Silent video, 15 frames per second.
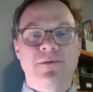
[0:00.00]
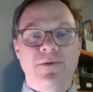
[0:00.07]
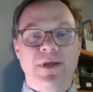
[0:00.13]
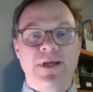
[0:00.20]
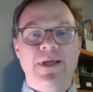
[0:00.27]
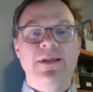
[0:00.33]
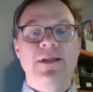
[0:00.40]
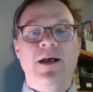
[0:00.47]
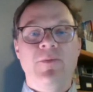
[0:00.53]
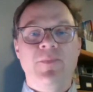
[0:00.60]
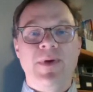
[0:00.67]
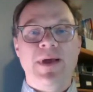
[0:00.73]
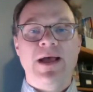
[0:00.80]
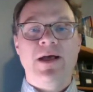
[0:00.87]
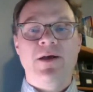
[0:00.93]
right,
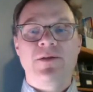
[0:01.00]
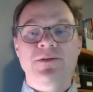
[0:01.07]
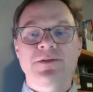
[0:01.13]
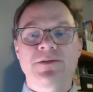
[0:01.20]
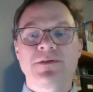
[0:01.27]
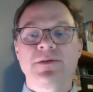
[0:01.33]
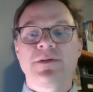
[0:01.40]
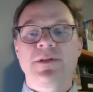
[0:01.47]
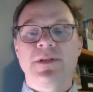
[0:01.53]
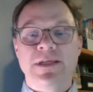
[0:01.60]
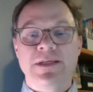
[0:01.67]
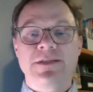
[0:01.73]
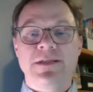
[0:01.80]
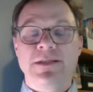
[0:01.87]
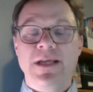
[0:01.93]
about, like I
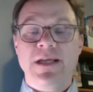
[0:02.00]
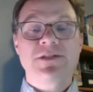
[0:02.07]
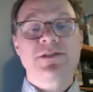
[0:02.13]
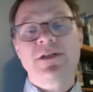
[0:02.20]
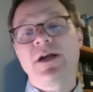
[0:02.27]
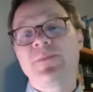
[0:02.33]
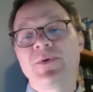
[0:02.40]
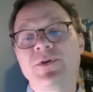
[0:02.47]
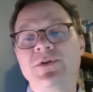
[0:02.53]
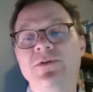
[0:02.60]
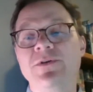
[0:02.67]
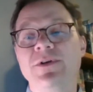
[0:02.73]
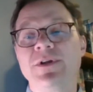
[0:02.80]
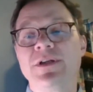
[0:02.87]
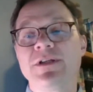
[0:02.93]
said, not just
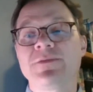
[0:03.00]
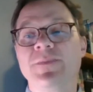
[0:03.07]
opportunities,